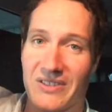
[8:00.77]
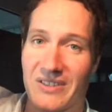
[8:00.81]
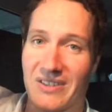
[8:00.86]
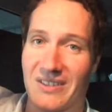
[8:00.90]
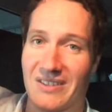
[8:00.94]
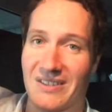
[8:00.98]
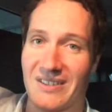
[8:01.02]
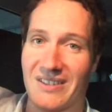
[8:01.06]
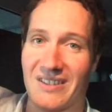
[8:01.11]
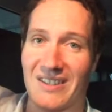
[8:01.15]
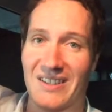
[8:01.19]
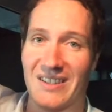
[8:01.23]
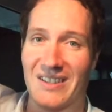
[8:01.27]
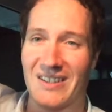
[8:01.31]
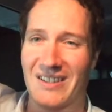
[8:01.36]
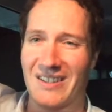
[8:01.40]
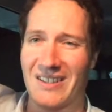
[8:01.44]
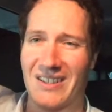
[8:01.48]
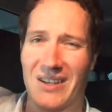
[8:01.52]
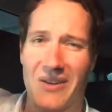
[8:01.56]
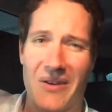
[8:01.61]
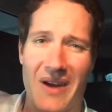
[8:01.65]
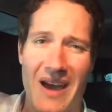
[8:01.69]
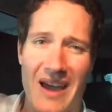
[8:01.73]
and
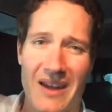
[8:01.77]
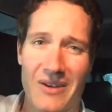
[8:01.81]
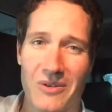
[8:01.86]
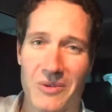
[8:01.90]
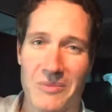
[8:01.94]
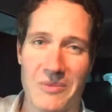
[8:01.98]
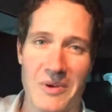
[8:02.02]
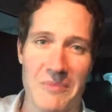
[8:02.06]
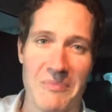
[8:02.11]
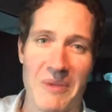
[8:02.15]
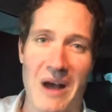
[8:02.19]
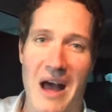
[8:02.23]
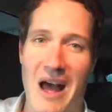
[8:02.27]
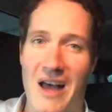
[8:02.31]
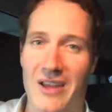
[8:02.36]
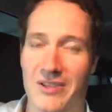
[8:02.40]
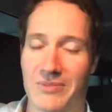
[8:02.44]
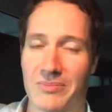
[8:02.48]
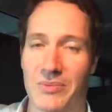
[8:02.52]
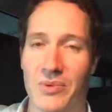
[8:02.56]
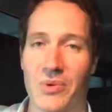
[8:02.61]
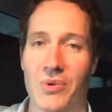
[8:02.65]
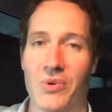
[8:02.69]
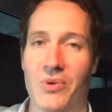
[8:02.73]
I had all my
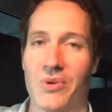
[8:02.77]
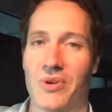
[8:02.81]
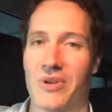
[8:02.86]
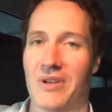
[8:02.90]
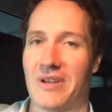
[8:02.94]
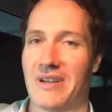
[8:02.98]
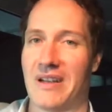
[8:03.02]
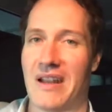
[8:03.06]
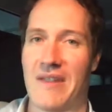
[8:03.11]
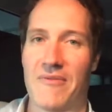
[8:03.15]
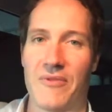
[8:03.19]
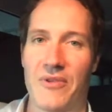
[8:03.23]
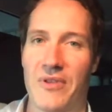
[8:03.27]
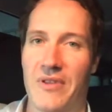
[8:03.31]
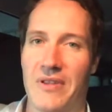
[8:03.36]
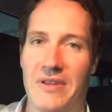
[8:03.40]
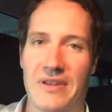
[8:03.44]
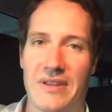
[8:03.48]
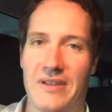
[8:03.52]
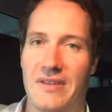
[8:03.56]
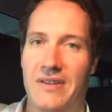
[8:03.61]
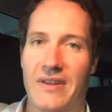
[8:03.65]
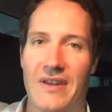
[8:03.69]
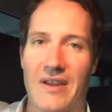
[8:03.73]
passport and
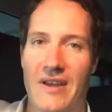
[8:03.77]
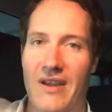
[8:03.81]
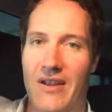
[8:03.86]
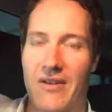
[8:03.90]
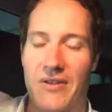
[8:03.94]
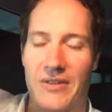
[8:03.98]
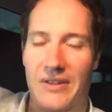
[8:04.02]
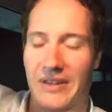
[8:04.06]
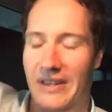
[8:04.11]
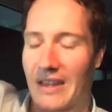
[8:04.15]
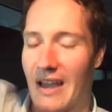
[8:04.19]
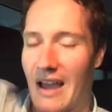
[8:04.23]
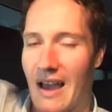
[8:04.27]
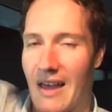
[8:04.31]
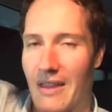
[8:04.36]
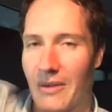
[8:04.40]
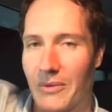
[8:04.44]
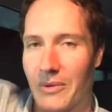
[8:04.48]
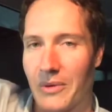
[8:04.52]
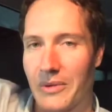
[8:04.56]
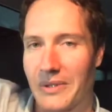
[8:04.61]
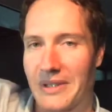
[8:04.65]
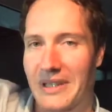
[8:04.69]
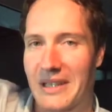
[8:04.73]
everything in there in the car that
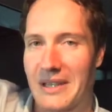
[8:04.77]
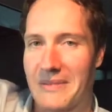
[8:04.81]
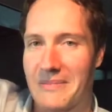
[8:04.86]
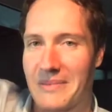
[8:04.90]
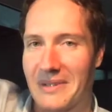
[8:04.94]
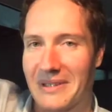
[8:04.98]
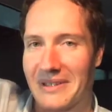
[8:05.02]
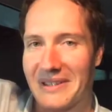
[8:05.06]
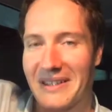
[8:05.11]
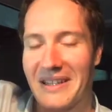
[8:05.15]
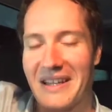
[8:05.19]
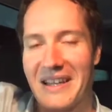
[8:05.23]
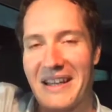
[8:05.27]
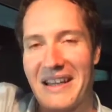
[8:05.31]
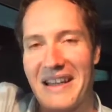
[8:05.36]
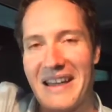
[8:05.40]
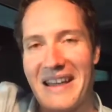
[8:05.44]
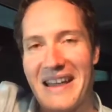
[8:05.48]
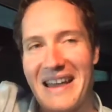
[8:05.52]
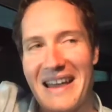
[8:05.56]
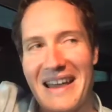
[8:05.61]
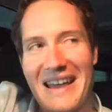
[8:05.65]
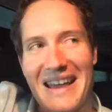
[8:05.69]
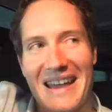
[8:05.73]
we were keeping,
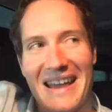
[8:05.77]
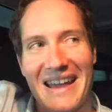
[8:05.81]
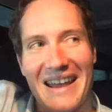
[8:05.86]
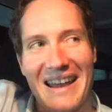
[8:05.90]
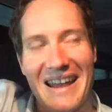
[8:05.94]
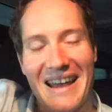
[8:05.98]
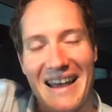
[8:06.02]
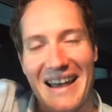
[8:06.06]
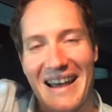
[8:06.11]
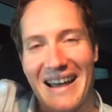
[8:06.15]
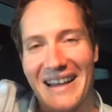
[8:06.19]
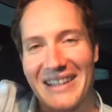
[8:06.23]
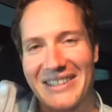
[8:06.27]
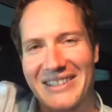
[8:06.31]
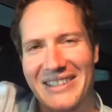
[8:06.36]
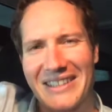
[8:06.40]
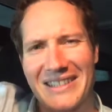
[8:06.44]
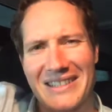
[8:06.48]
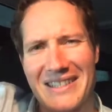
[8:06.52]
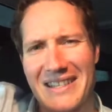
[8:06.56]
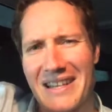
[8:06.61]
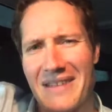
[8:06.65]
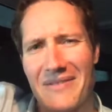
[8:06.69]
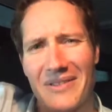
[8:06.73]
and she
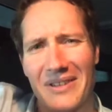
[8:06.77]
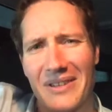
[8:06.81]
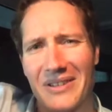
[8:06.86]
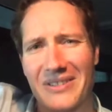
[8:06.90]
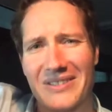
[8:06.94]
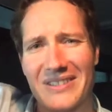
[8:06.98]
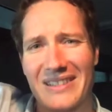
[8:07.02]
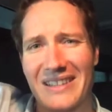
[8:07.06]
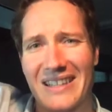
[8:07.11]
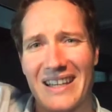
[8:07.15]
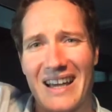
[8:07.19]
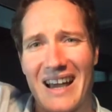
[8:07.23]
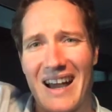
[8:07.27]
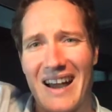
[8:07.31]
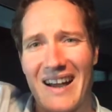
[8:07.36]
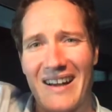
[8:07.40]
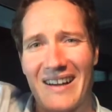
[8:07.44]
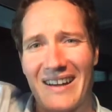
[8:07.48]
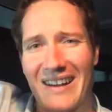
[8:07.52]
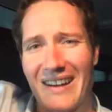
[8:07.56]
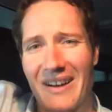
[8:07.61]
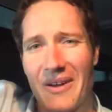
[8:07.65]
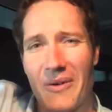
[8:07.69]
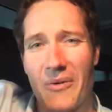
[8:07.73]
just never locks the car.
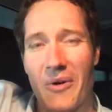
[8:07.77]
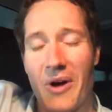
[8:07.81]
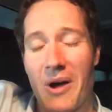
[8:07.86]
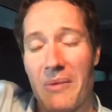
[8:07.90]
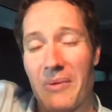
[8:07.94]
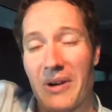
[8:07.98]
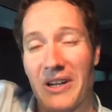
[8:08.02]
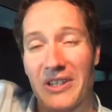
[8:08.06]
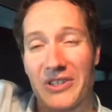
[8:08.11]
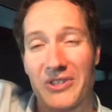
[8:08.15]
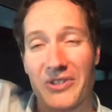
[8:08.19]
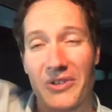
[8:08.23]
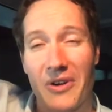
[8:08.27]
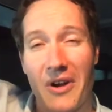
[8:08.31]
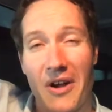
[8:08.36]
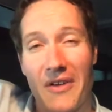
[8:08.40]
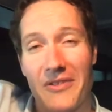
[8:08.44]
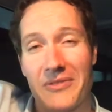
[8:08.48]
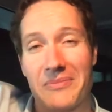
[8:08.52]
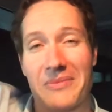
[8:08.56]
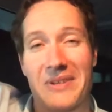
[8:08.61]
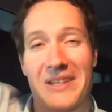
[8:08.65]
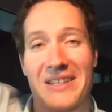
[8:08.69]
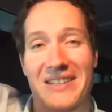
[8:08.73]
I don't know why, but it
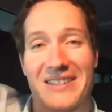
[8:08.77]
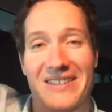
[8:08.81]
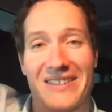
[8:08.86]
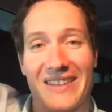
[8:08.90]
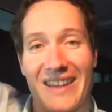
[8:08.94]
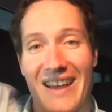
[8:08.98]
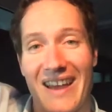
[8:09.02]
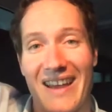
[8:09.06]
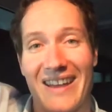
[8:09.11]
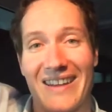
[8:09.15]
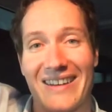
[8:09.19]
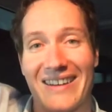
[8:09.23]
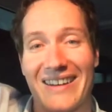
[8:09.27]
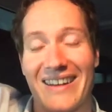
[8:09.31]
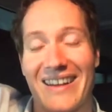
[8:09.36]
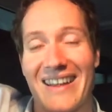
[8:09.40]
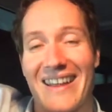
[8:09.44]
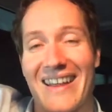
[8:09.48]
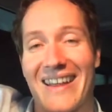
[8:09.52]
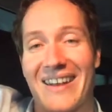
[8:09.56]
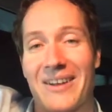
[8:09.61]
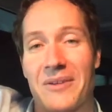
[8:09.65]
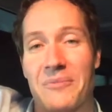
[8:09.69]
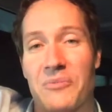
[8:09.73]
drives me insane,
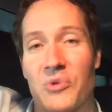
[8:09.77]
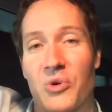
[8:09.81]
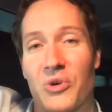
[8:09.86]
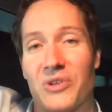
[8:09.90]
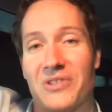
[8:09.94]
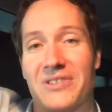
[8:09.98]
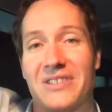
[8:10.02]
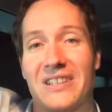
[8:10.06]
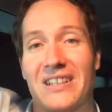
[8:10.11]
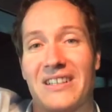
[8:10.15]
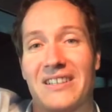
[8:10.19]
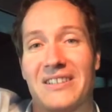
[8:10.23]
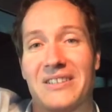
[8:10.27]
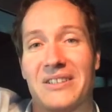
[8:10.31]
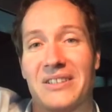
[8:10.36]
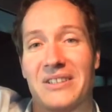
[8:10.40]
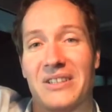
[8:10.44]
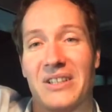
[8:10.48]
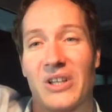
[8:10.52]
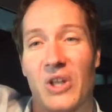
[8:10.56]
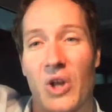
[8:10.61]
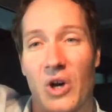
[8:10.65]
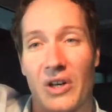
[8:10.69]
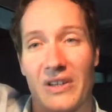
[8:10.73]
and I'm always telling
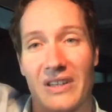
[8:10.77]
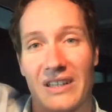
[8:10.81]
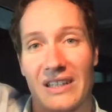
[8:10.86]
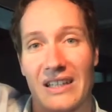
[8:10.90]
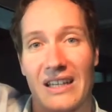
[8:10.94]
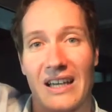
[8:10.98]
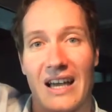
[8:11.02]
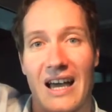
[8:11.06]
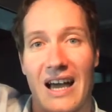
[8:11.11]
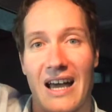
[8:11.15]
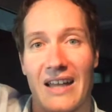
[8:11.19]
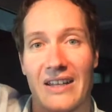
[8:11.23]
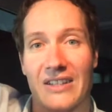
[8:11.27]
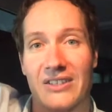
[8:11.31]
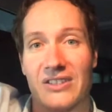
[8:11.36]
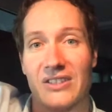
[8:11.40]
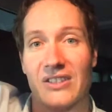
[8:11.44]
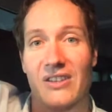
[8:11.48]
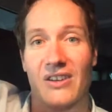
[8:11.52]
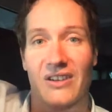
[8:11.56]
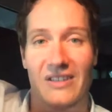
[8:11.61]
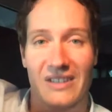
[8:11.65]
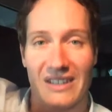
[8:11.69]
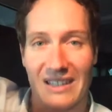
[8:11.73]
her, lock the car, did you
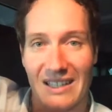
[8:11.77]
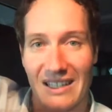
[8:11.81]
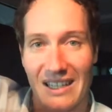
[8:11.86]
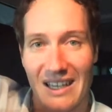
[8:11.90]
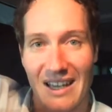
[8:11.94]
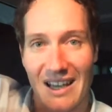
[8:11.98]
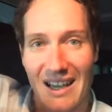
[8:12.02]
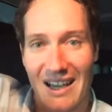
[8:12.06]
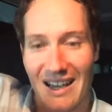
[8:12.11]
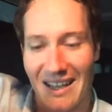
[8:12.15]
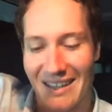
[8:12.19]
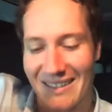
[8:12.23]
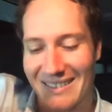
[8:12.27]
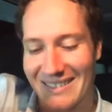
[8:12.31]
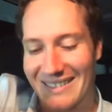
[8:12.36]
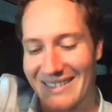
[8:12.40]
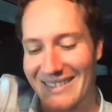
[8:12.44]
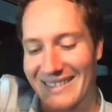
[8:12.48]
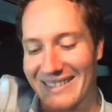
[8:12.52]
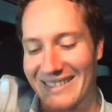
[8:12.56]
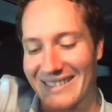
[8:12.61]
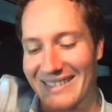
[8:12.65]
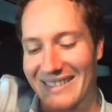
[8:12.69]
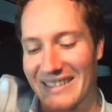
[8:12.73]
lock the car?
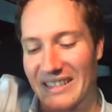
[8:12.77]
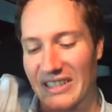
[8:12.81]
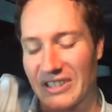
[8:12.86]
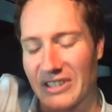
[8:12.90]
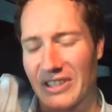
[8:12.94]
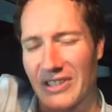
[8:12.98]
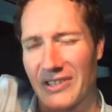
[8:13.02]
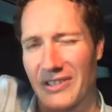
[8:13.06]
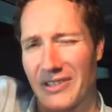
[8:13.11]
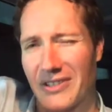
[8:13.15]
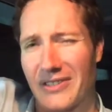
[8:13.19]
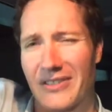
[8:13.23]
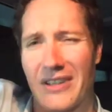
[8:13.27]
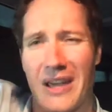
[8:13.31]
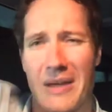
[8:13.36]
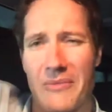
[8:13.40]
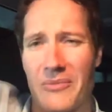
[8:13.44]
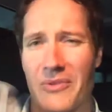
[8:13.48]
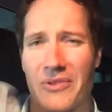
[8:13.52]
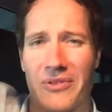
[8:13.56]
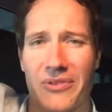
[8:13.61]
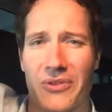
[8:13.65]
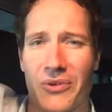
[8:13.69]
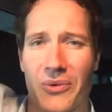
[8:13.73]
And she's the same
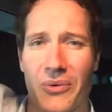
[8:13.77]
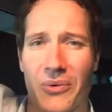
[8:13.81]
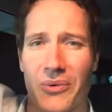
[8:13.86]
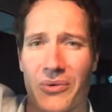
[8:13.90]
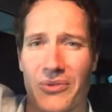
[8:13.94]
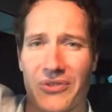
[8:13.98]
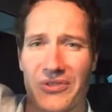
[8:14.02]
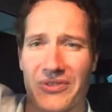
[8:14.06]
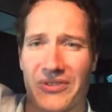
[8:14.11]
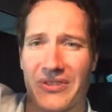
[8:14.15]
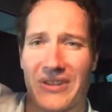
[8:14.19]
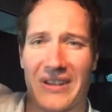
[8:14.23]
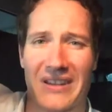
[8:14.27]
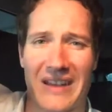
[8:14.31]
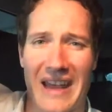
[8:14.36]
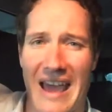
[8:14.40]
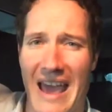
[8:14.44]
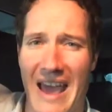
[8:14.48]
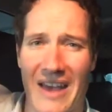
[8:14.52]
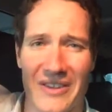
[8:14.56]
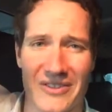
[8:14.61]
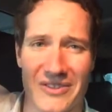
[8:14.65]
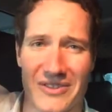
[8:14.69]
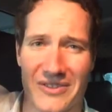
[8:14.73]
with doors and
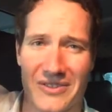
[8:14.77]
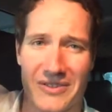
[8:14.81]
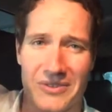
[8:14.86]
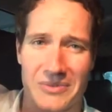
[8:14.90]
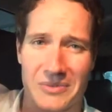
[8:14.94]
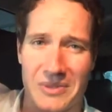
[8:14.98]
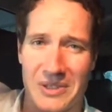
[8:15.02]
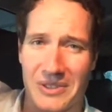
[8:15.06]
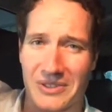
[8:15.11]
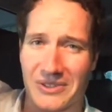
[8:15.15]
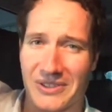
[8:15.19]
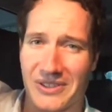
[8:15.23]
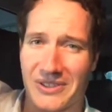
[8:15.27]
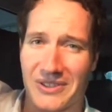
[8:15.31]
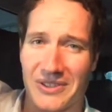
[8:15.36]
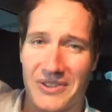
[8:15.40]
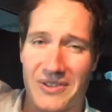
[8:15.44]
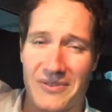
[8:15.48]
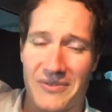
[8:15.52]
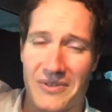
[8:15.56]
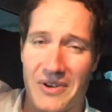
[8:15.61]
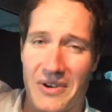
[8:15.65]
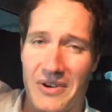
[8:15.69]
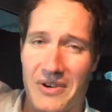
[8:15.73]
houses as well. She's got
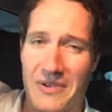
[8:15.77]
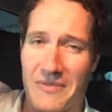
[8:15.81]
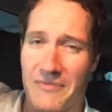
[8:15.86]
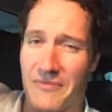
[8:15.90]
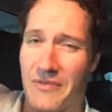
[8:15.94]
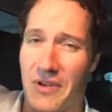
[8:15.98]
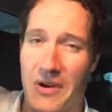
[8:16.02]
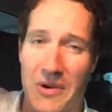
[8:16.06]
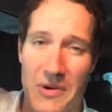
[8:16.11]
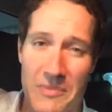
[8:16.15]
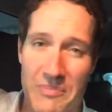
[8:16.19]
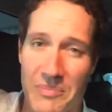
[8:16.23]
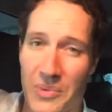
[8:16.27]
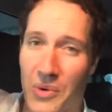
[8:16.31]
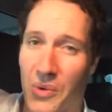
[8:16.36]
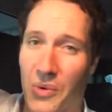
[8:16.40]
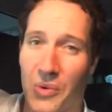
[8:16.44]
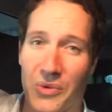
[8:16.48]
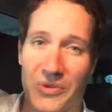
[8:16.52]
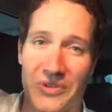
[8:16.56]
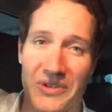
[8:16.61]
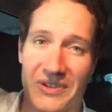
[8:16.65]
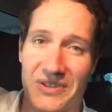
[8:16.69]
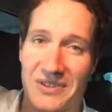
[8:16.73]
a very, very
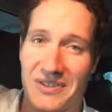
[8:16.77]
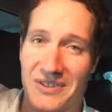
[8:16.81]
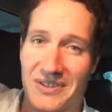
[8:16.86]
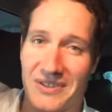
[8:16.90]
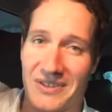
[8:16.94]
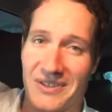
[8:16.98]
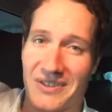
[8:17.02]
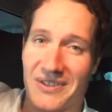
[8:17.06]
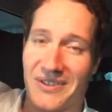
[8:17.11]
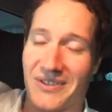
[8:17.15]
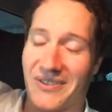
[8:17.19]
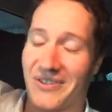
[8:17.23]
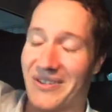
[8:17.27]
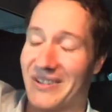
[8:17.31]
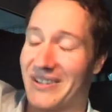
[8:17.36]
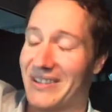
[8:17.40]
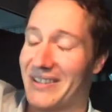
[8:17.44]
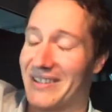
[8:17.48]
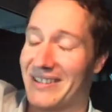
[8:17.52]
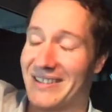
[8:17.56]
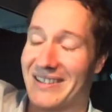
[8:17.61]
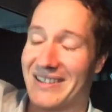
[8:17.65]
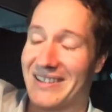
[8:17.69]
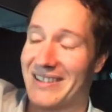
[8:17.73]
poor sense of security,
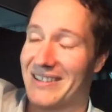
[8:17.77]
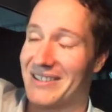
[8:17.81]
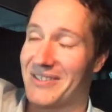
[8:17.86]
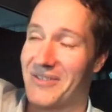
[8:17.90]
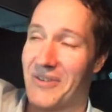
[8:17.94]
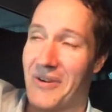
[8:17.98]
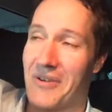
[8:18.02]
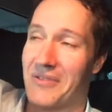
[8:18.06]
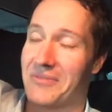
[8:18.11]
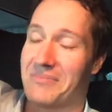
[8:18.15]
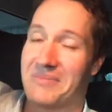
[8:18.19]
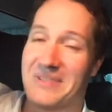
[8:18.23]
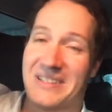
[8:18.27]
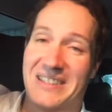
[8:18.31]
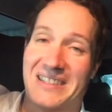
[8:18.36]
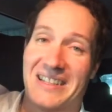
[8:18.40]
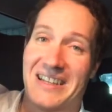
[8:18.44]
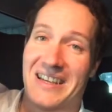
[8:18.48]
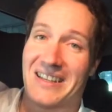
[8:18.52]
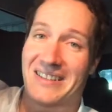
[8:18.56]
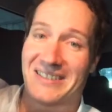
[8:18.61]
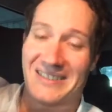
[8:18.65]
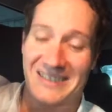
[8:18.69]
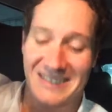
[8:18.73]
and it drives me
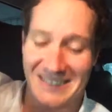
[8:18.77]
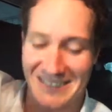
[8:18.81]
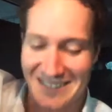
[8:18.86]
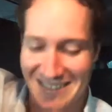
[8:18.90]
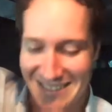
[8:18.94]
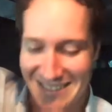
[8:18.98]
nuts.